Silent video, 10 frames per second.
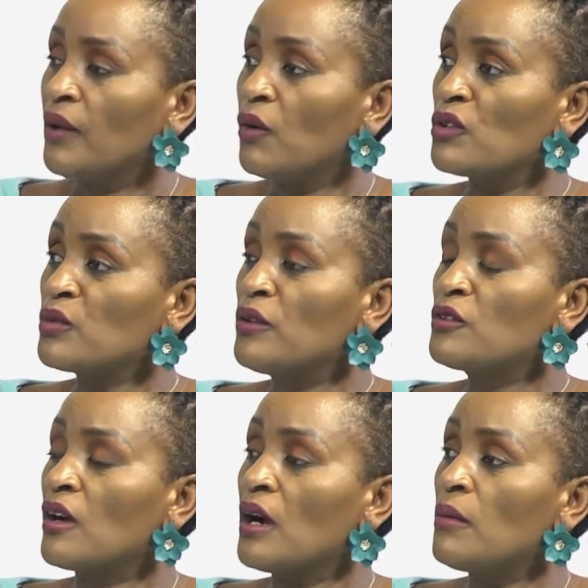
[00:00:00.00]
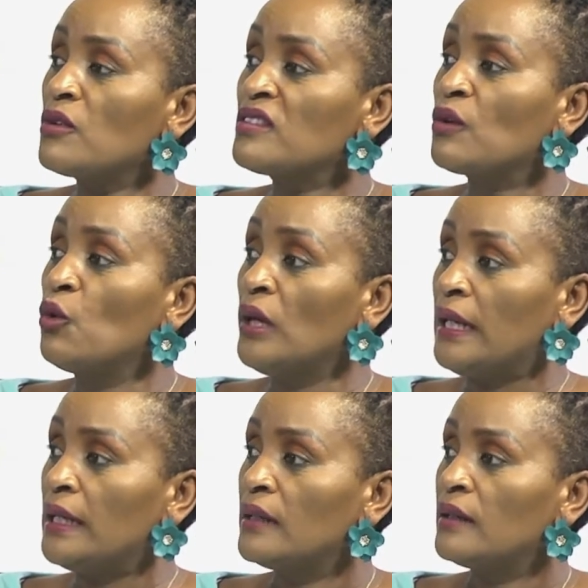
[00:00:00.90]
Because when you talk about
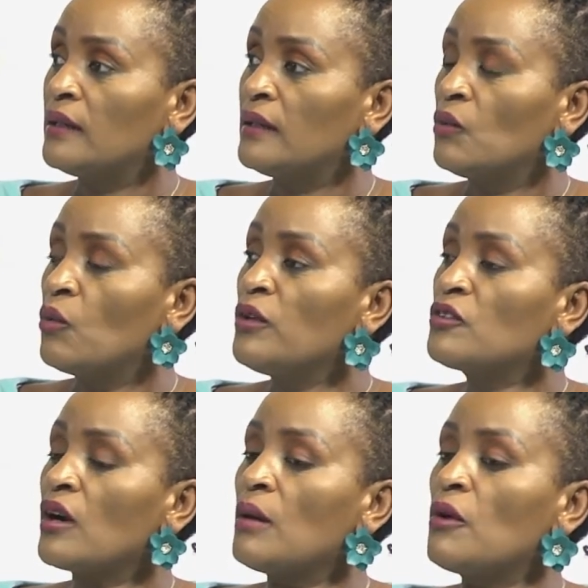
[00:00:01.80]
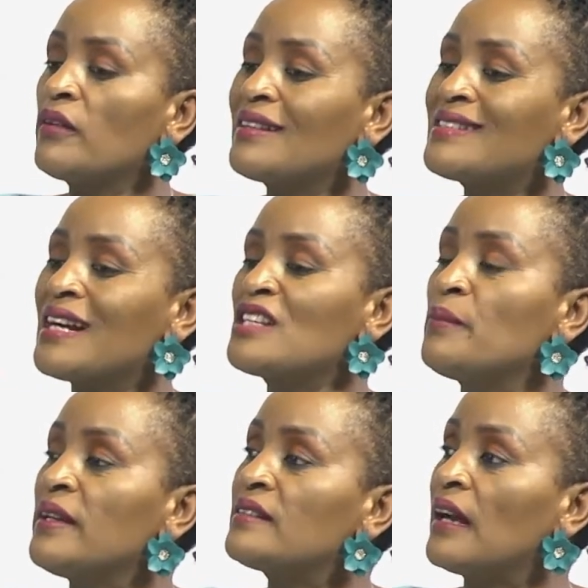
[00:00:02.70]
schooling, when you talk about the church
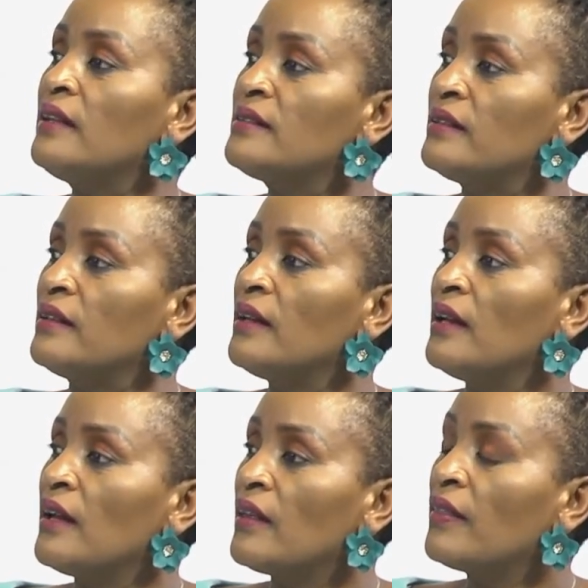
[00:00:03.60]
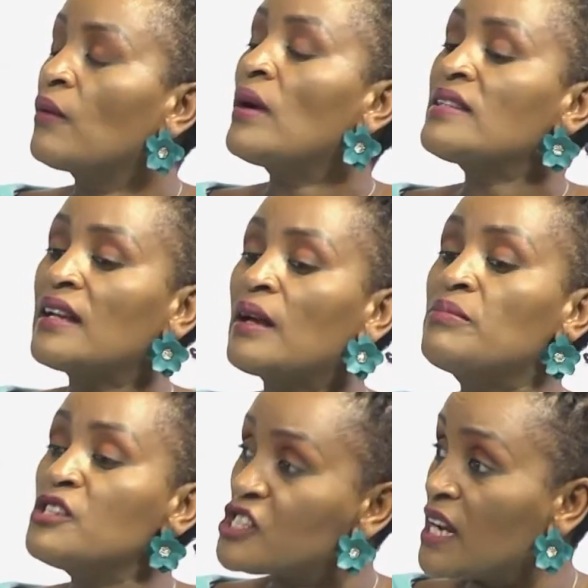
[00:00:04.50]
mentality, the ones that have
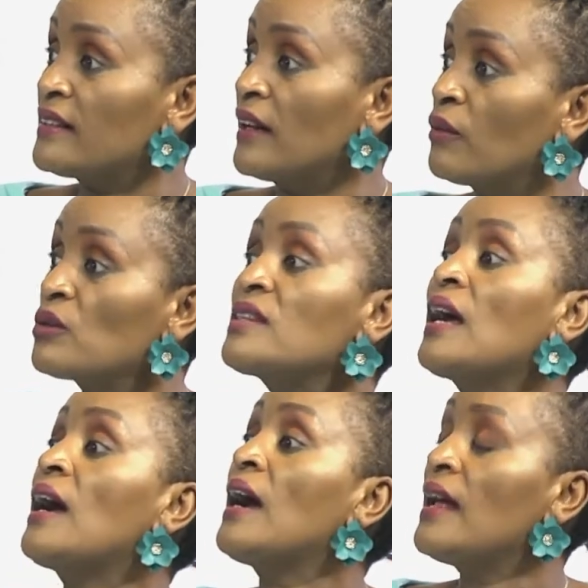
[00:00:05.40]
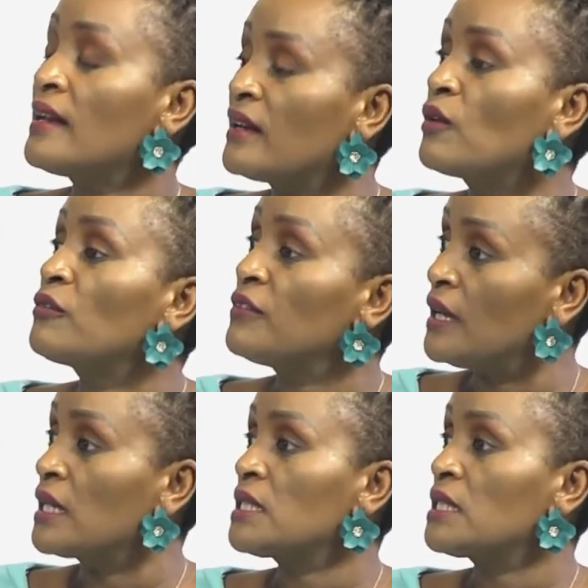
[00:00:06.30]
been shattered, those are 100 of years.